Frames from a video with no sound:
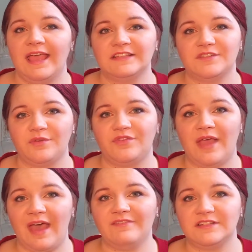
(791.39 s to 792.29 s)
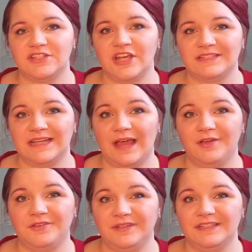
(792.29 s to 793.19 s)
and so if you haven't checked it
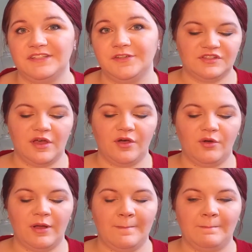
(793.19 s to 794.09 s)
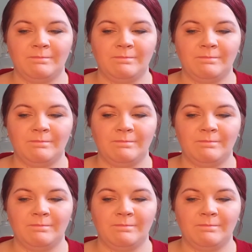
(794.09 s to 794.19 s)
out, you need to. So,